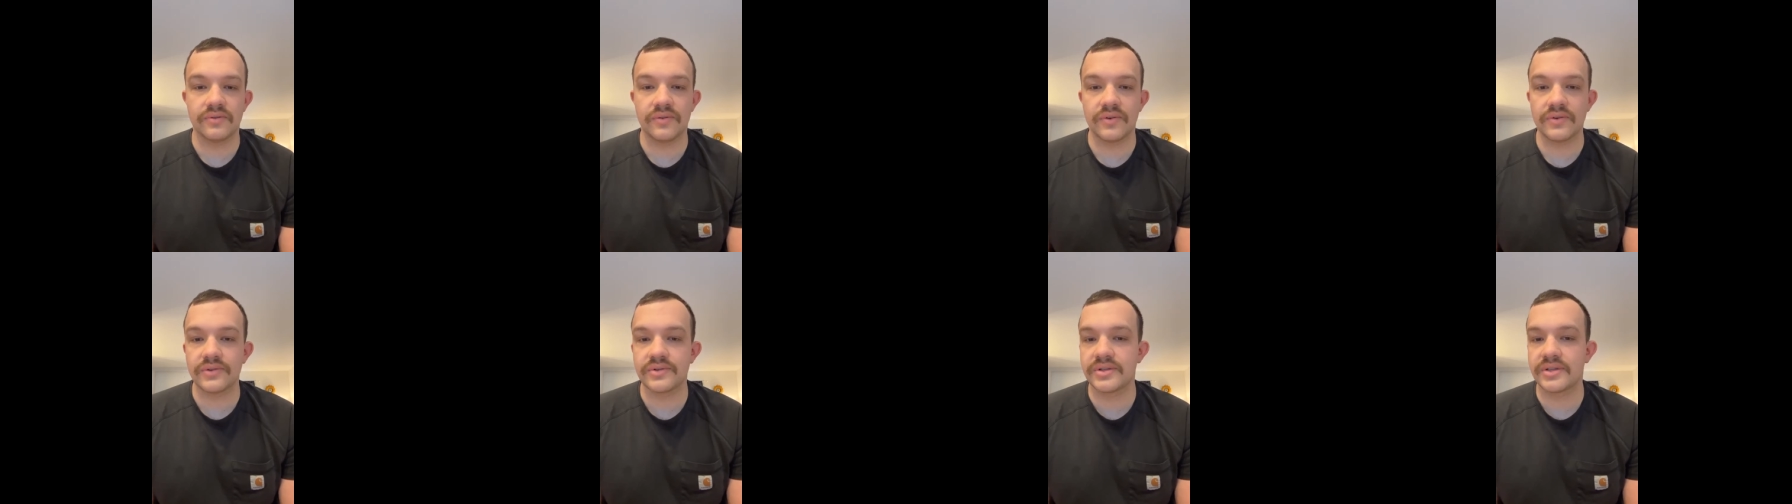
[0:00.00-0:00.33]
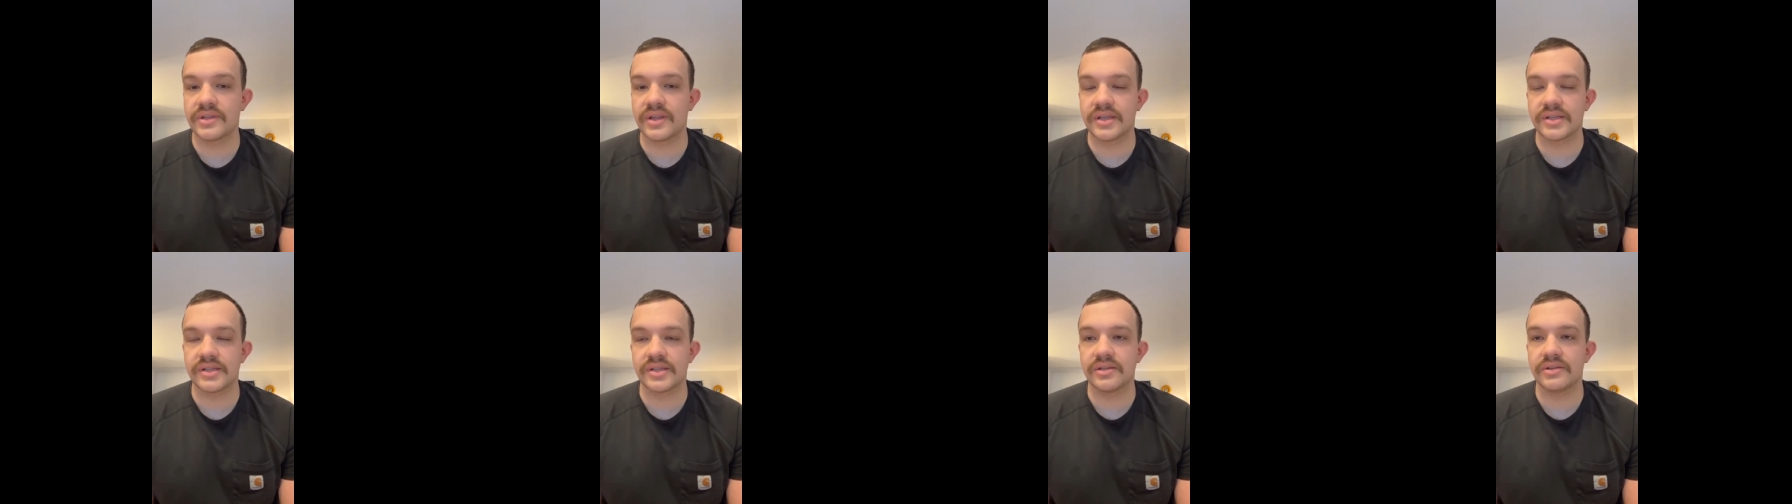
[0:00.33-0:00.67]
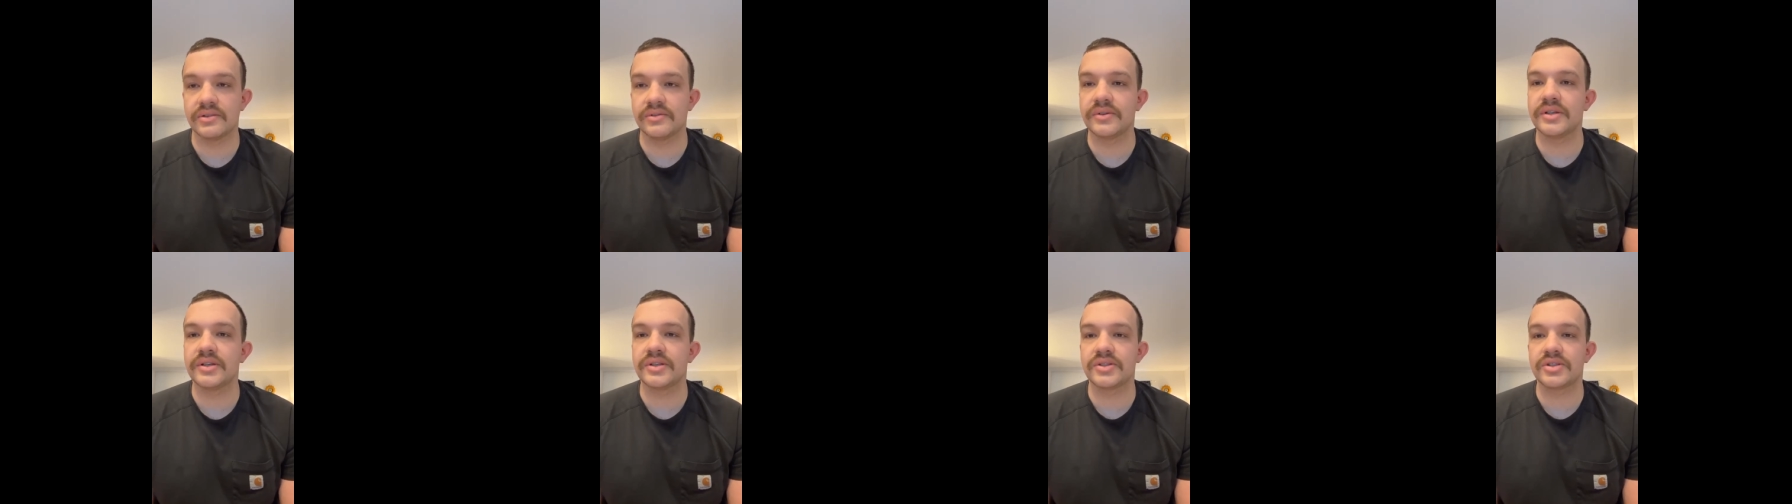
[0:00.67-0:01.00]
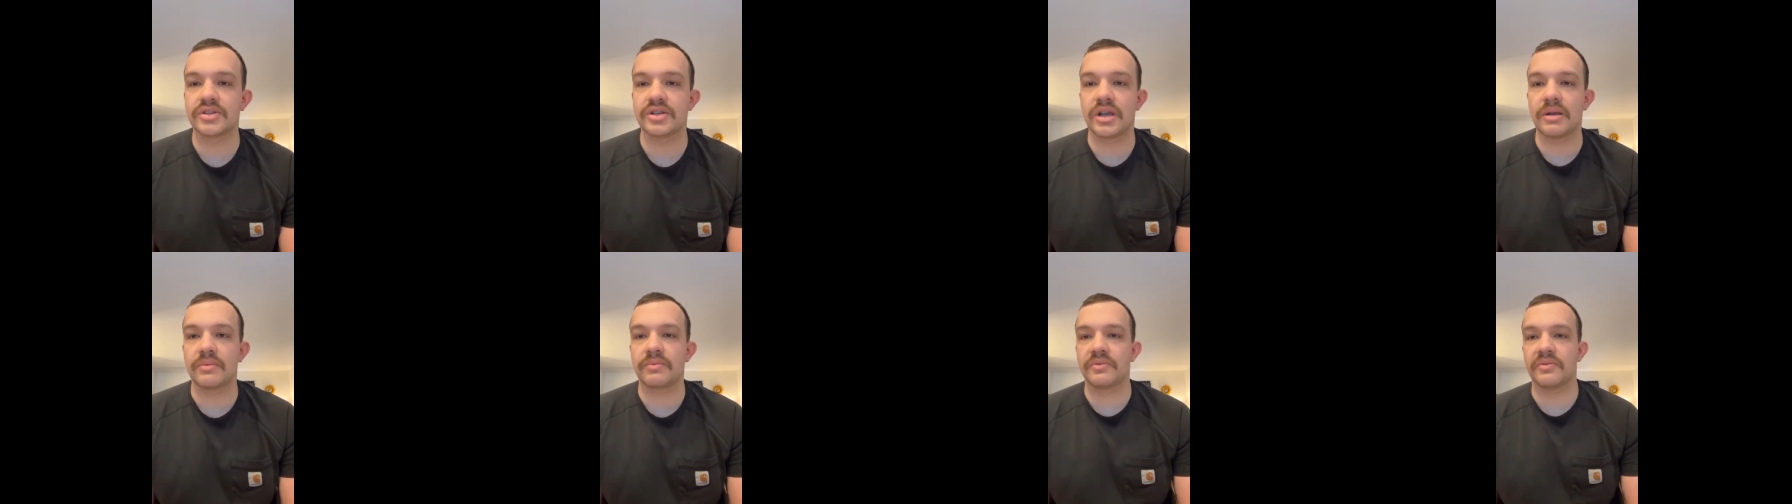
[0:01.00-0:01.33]
1
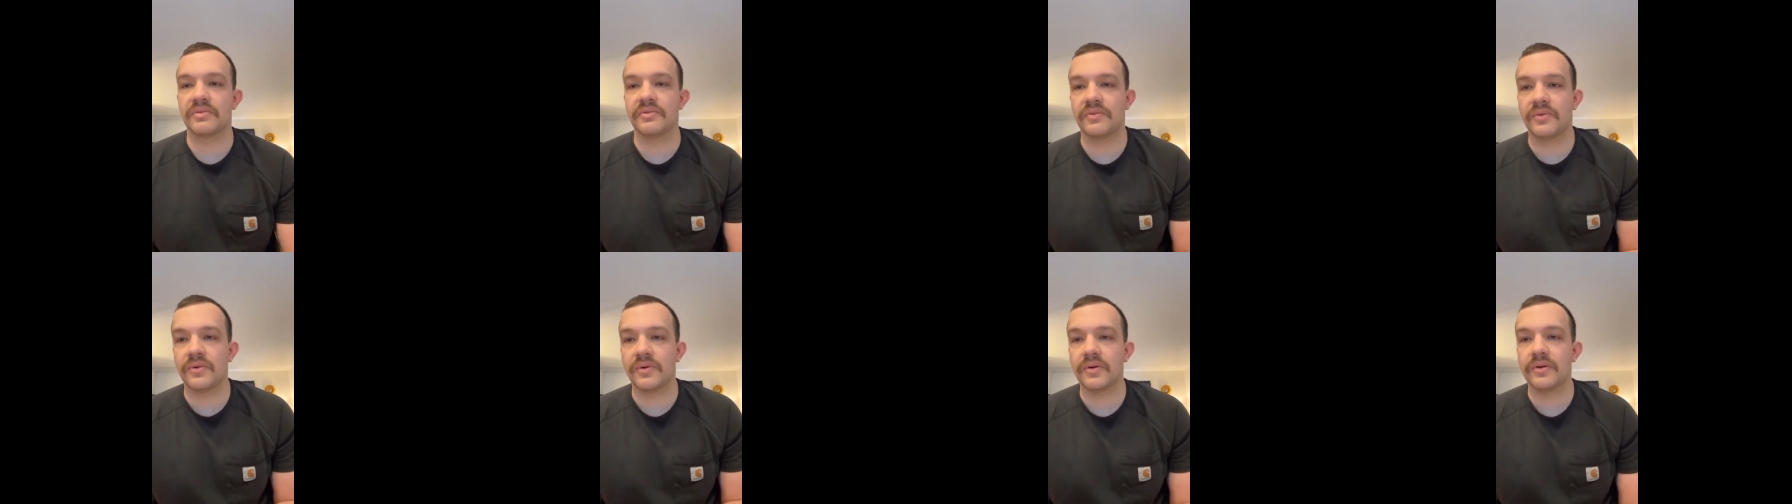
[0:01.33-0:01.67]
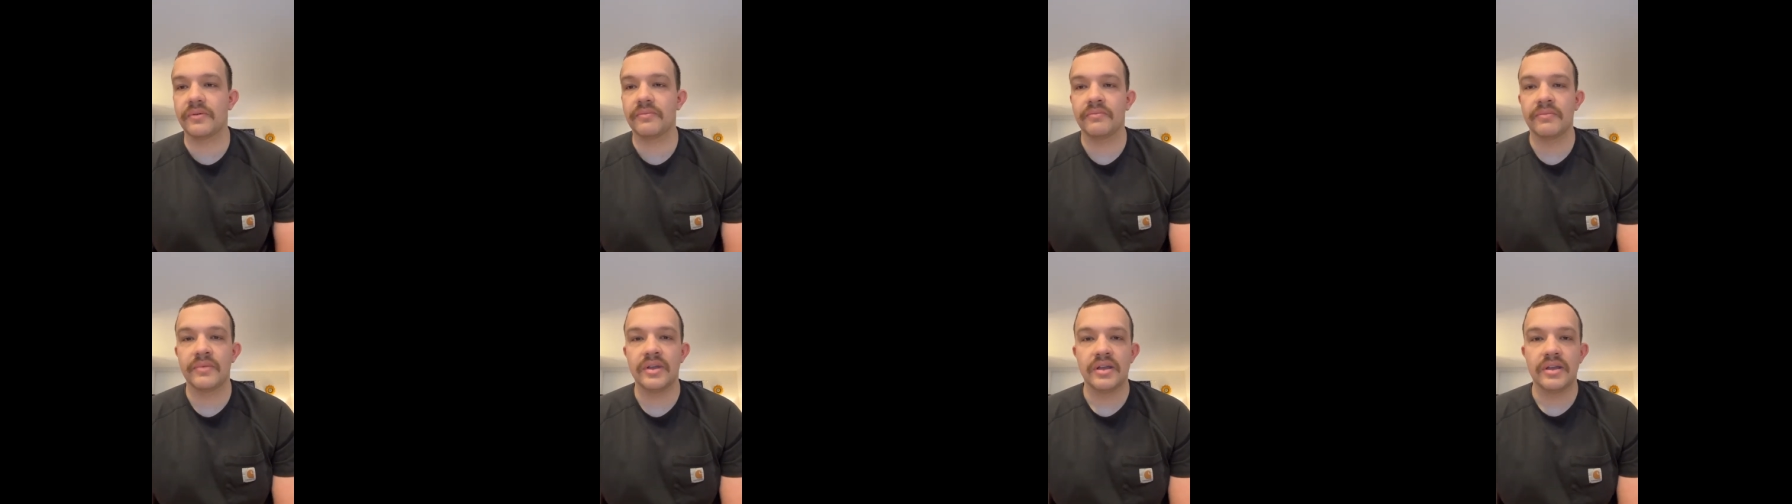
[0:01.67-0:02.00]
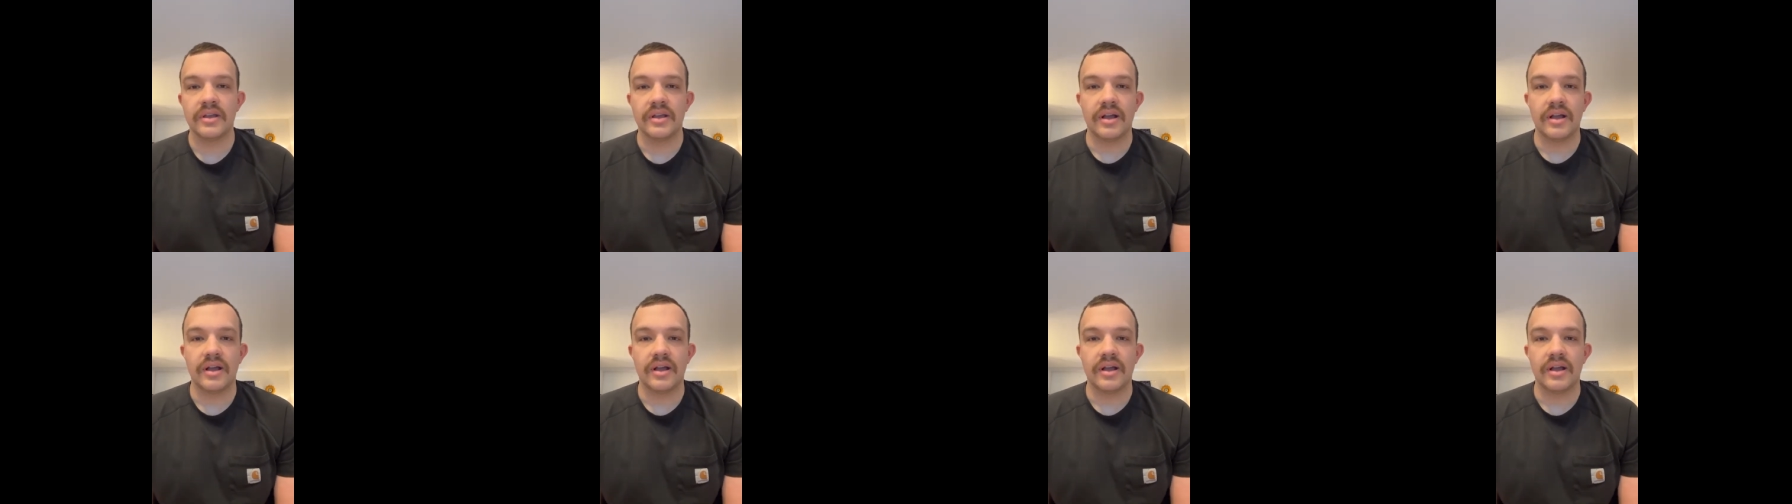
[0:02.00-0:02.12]
Thessalonians chapter 4.